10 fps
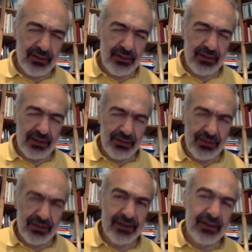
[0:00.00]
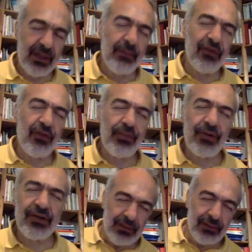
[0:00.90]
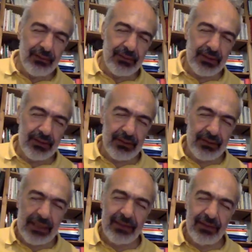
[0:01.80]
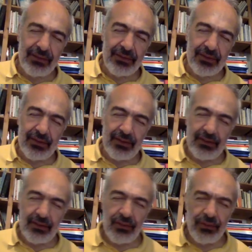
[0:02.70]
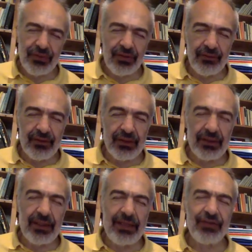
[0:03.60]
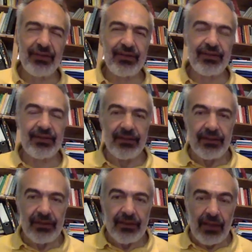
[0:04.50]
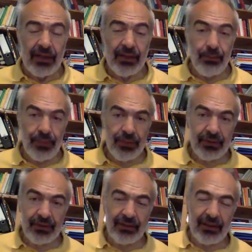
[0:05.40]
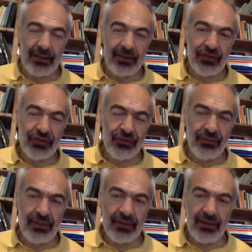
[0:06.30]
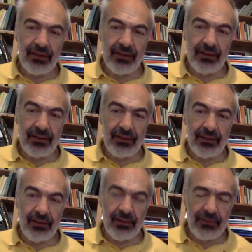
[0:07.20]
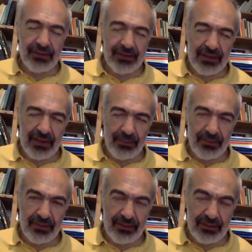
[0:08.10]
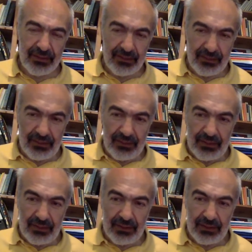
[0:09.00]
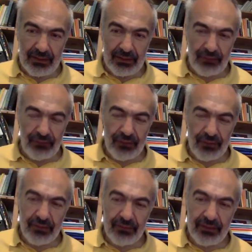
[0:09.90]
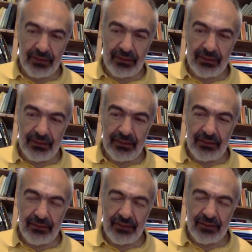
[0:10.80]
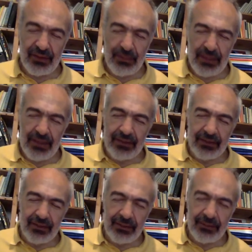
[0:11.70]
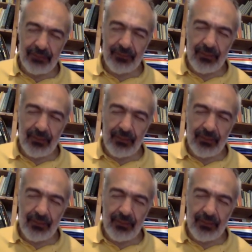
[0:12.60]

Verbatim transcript: increase in the number of reports. The, the attitudes and the conclusion of the agencies are important and should be uh, always kept uh, in front of the, of the debate. Um,